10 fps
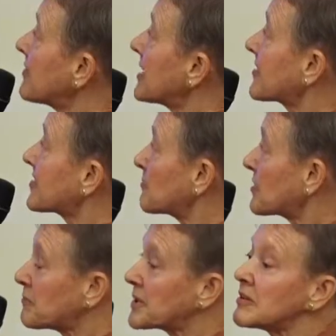the
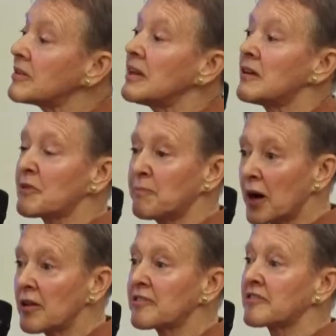acceptability of the
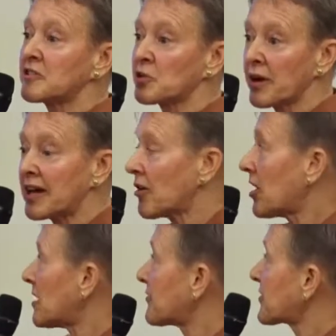policy
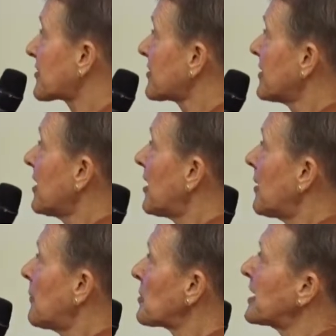trade-offs
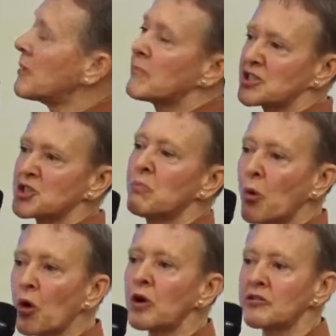play a much
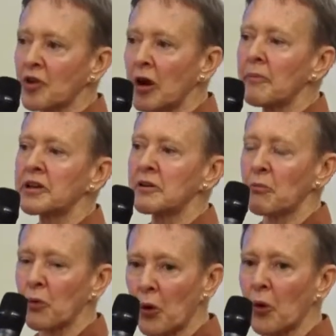more dominant
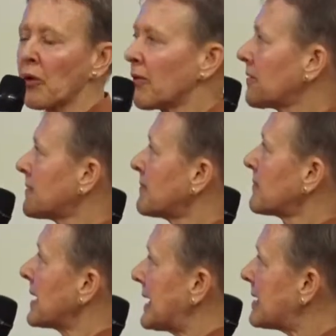role
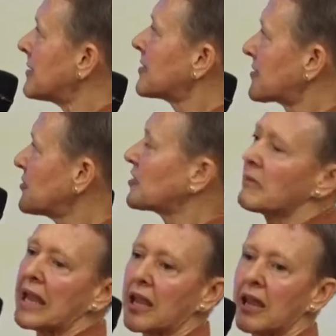in
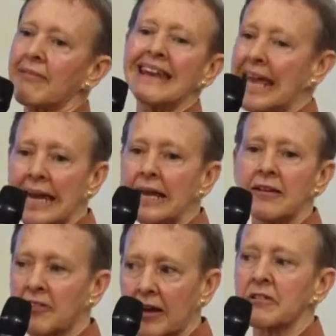decision-making than any
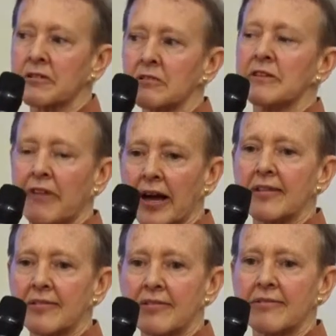technical
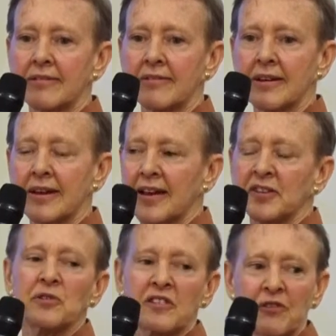advice.
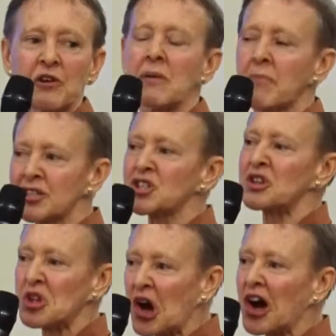So it's very much a
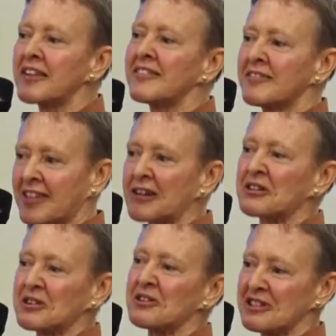
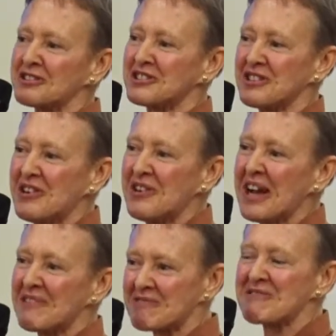non-technical issue
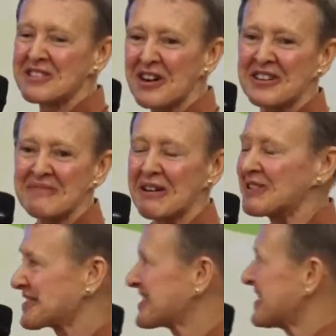when we talk about